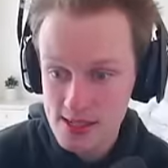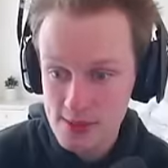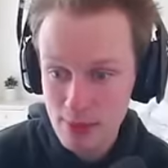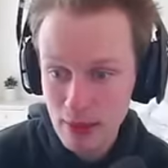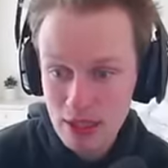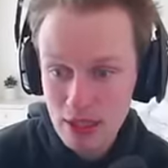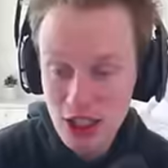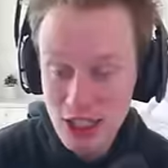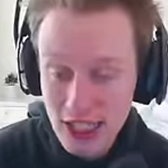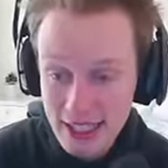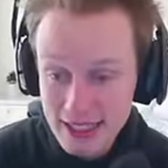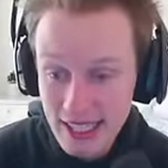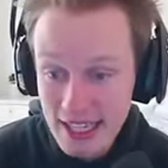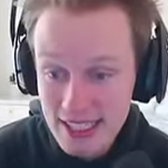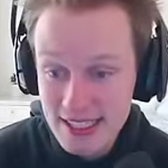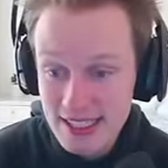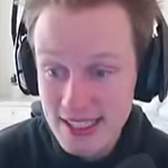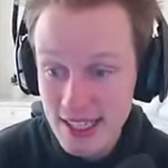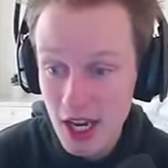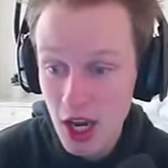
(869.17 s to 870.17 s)
But look at
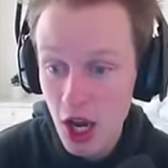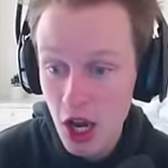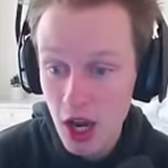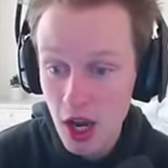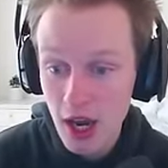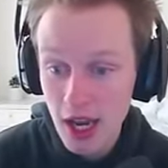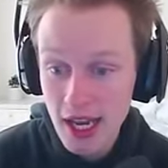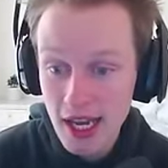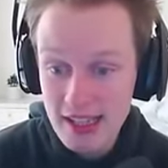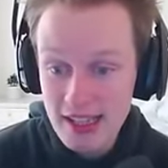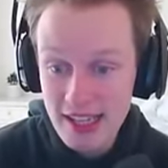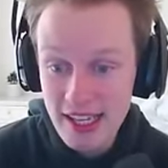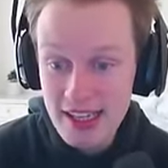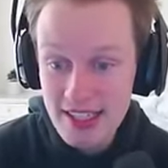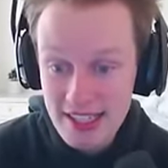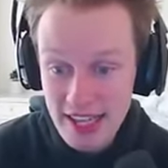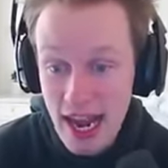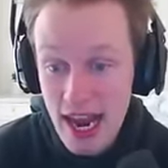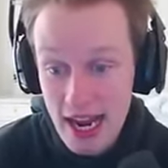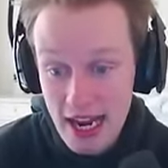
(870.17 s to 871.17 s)
this. It's
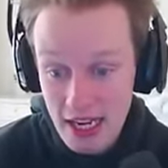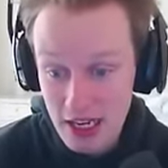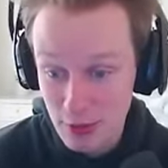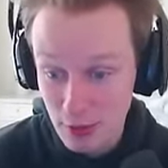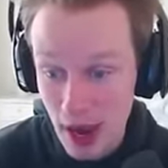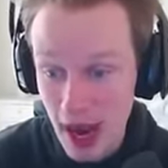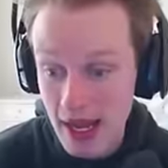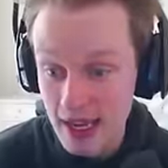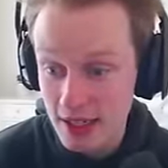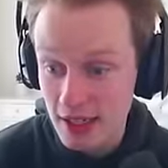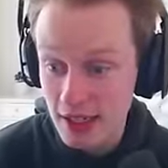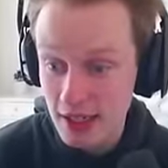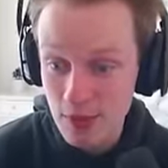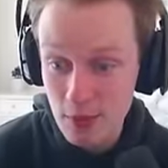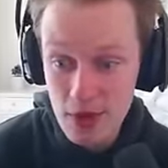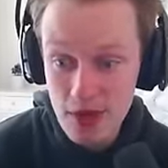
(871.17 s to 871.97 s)
insane, right? And we